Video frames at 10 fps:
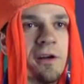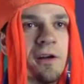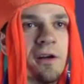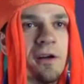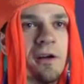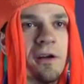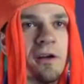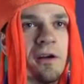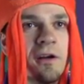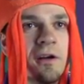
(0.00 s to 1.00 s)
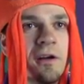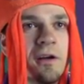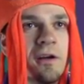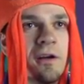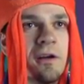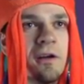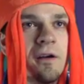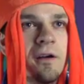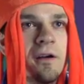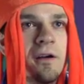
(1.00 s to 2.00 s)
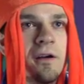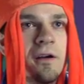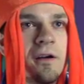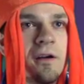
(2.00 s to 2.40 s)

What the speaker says: (silence)